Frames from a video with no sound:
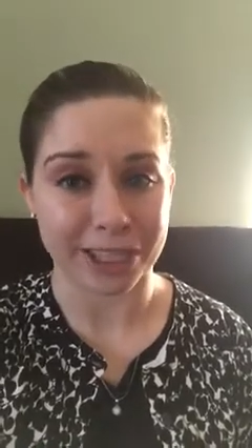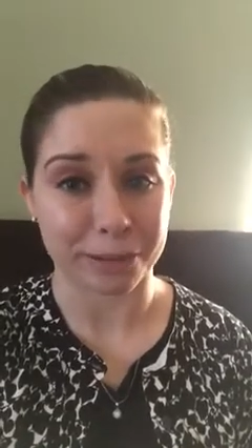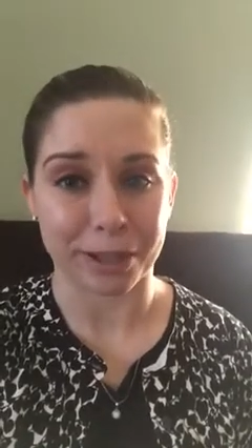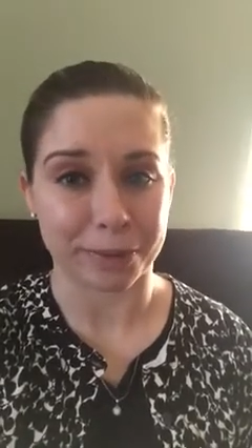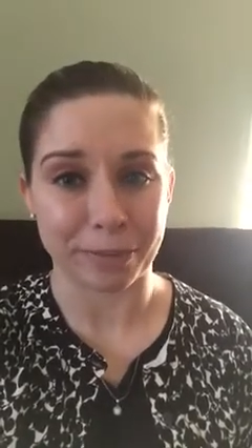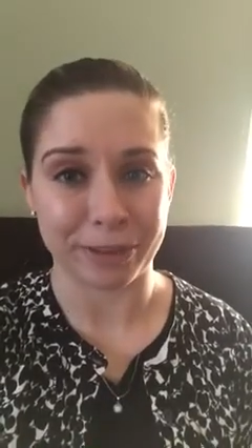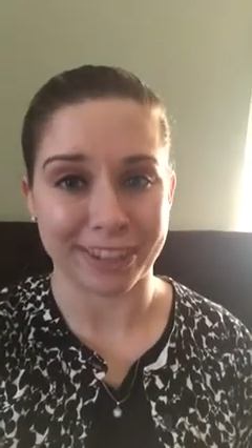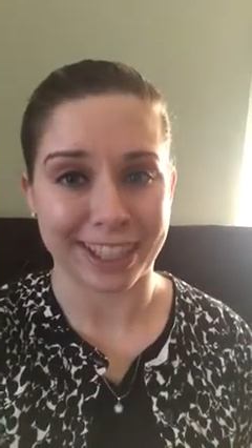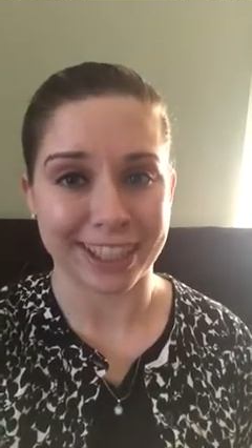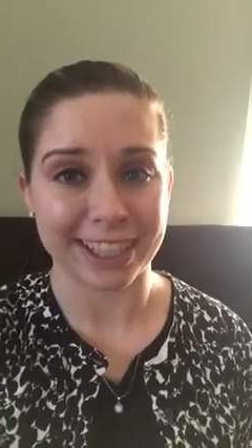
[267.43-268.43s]
That's why people
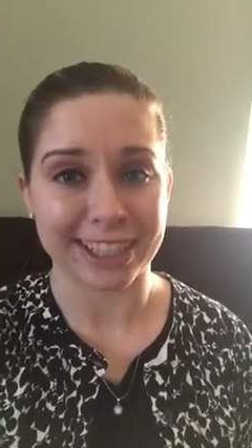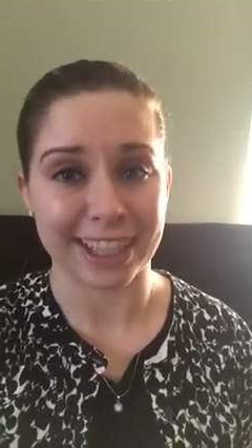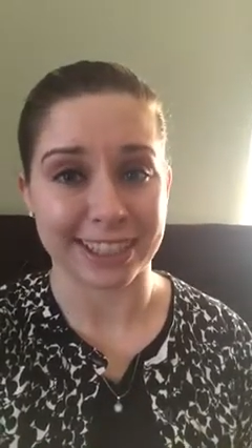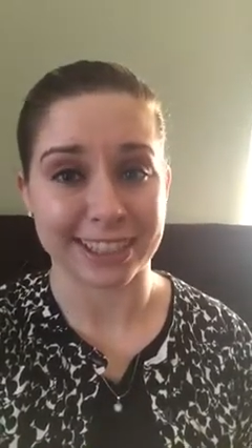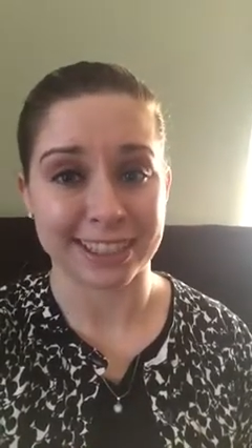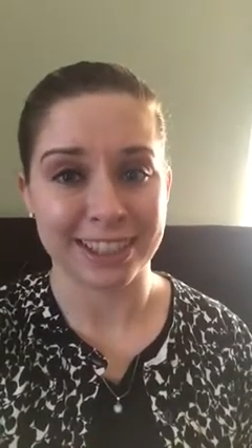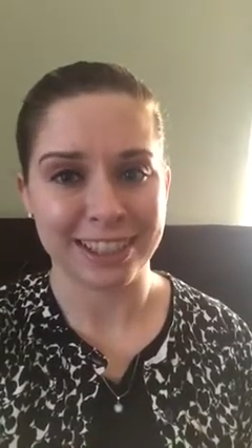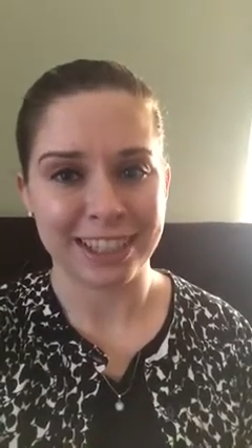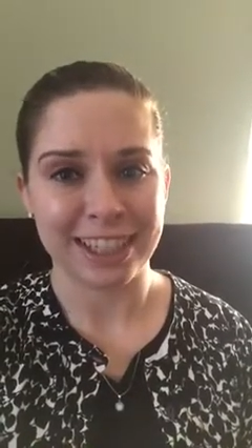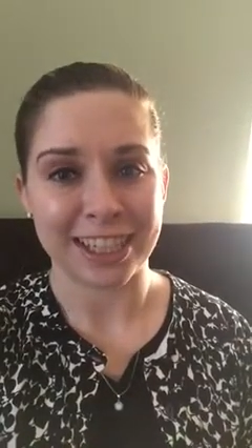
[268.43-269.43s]
like it, is
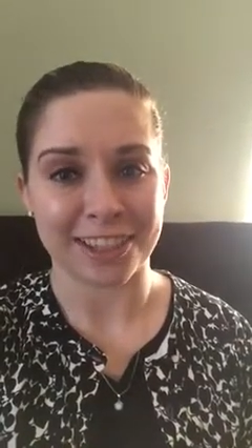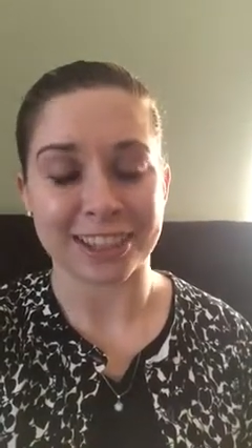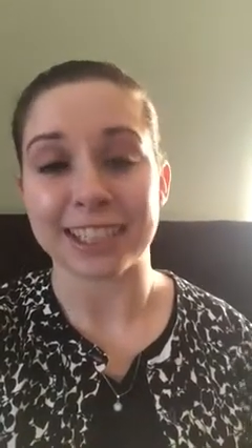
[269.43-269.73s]
there's